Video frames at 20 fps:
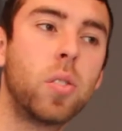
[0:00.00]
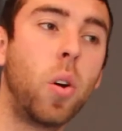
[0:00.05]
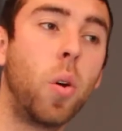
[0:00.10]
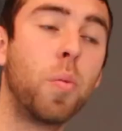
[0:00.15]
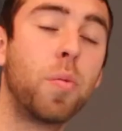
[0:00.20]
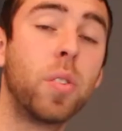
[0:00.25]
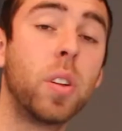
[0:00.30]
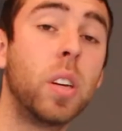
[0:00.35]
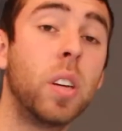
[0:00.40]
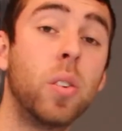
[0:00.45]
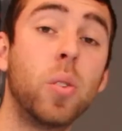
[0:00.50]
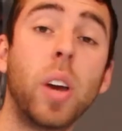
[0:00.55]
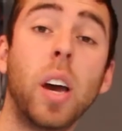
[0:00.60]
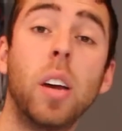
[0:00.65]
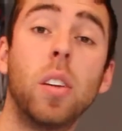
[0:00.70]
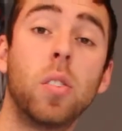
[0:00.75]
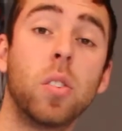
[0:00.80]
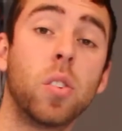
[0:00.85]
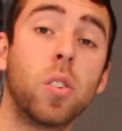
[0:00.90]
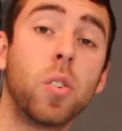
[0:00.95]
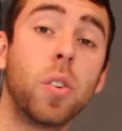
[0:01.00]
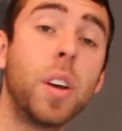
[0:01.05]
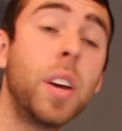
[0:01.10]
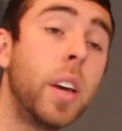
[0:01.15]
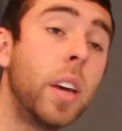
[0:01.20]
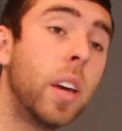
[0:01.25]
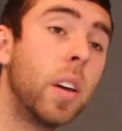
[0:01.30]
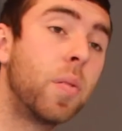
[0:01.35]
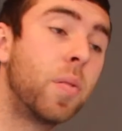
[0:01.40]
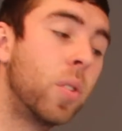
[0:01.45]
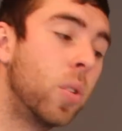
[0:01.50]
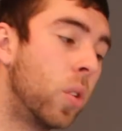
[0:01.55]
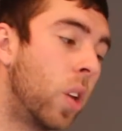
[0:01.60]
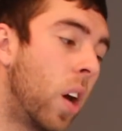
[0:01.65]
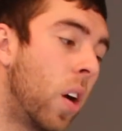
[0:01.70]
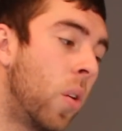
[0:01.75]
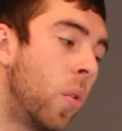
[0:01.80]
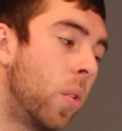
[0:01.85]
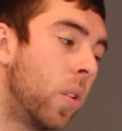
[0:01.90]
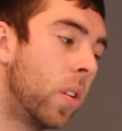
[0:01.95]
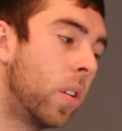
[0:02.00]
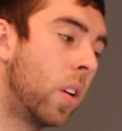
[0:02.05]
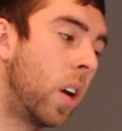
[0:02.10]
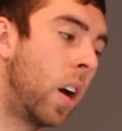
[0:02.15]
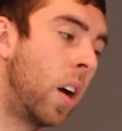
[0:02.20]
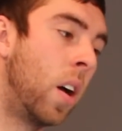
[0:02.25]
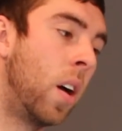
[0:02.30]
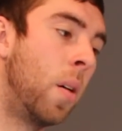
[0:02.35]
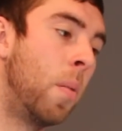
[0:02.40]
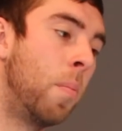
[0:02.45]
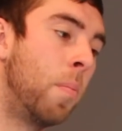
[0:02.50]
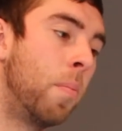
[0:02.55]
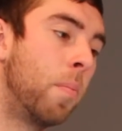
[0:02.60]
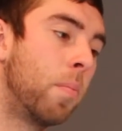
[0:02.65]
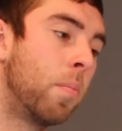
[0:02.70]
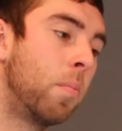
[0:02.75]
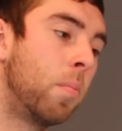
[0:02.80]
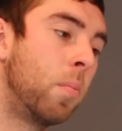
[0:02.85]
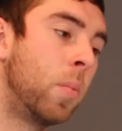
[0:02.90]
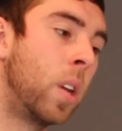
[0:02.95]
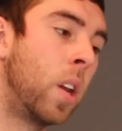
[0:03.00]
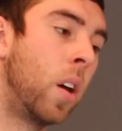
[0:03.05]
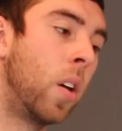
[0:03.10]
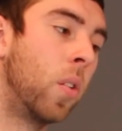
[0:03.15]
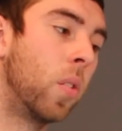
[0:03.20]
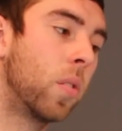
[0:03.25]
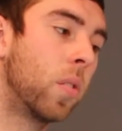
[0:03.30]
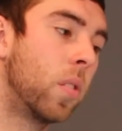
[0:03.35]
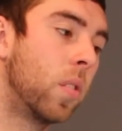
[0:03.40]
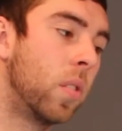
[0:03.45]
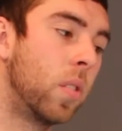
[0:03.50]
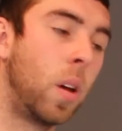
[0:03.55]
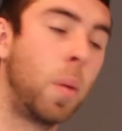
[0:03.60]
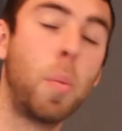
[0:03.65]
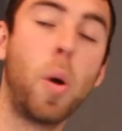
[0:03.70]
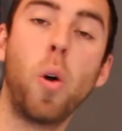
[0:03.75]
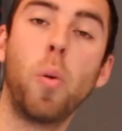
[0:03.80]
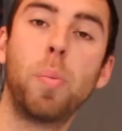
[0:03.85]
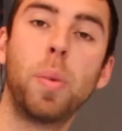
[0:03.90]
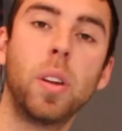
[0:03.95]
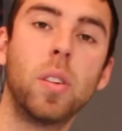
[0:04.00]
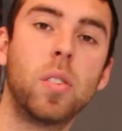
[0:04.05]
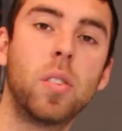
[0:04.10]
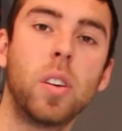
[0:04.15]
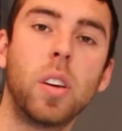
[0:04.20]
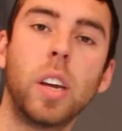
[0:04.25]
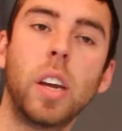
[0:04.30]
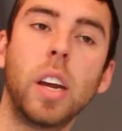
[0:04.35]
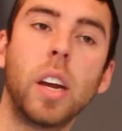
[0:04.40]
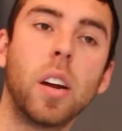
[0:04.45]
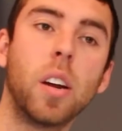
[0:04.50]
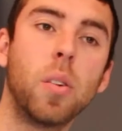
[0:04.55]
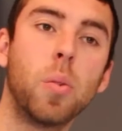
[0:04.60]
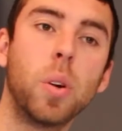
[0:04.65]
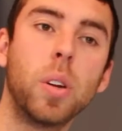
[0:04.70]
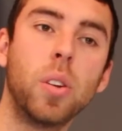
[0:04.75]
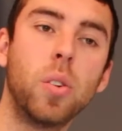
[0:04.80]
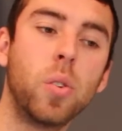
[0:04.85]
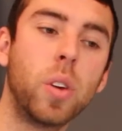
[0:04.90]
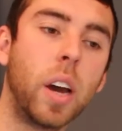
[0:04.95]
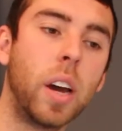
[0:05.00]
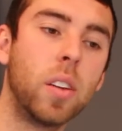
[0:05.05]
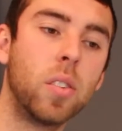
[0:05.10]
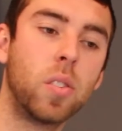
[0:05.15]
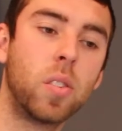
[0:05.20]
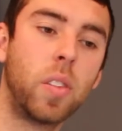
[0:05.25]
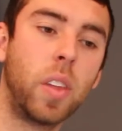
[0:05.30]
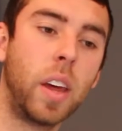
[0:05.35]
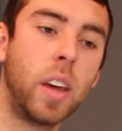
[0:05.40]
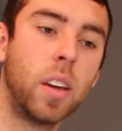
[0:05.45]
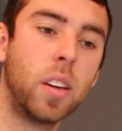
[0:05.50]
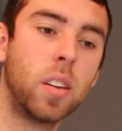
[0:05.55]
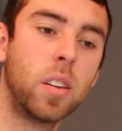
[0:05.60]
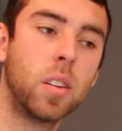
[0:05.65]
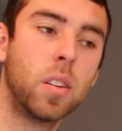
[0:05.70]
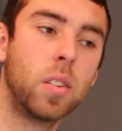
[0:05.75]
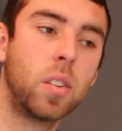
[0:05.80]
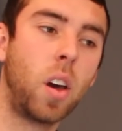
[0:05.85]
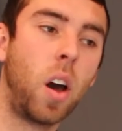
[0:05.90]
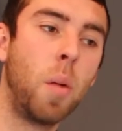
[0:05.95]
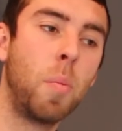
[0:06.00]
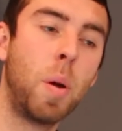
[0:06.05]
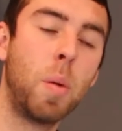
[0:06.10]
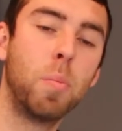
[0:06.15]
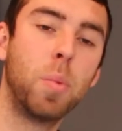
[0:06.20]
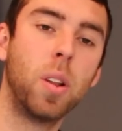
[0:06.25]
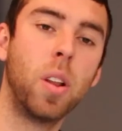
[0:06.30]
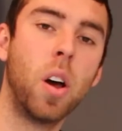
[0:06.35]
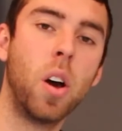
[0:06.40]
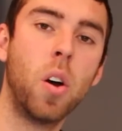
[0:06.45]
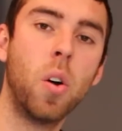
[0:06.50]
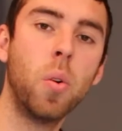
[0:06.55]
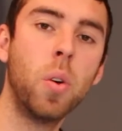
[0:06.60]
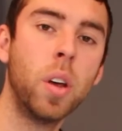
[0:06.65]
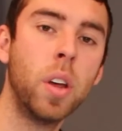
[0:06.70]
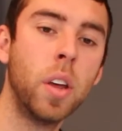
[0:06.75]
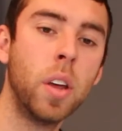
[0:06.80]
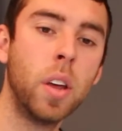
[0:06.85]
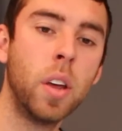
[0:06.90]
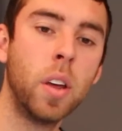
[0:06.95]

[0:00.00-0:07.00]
Hopefully you guys agree. If you don't, I'm open to hear what you guys think. Comment below.